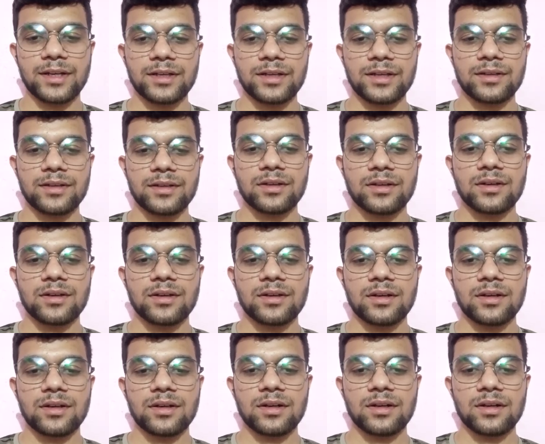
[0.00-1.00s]
Basically,
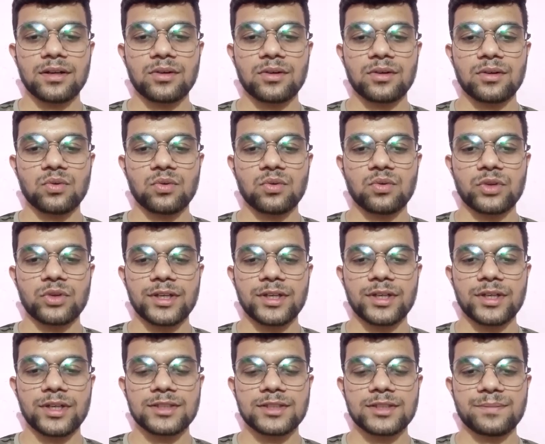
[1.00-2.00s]
food product
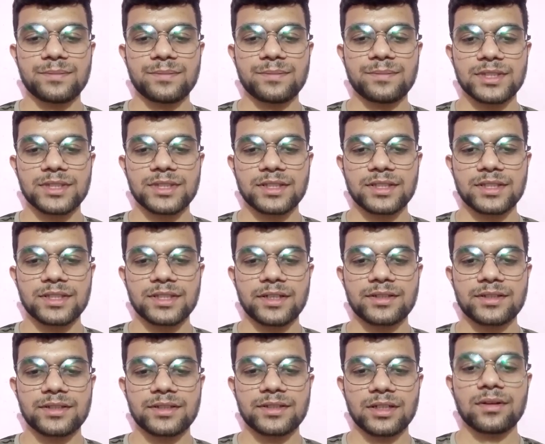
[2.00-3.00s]
technology work on the post
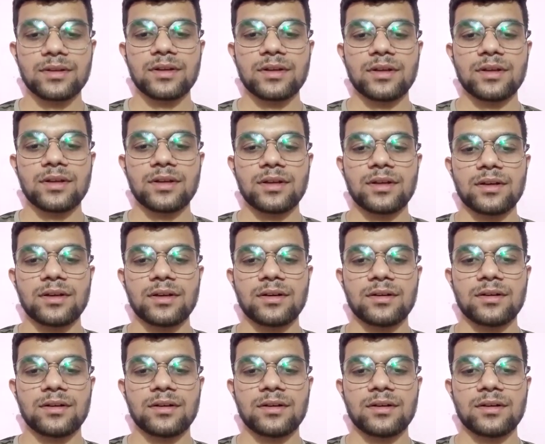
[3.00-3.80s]
harvesting of the